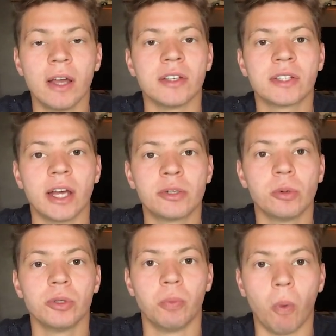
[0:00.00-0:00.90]
and
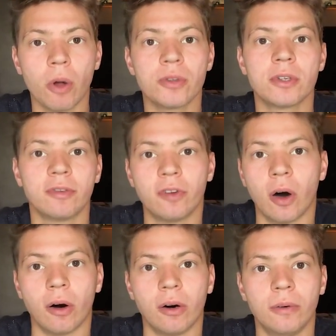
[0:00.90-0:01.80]
Schedules 1 to
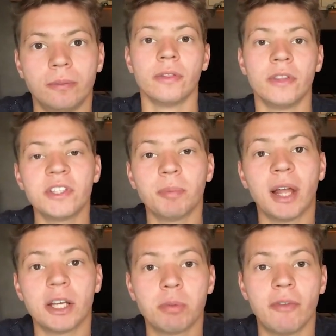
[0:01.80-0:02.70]
4. This applies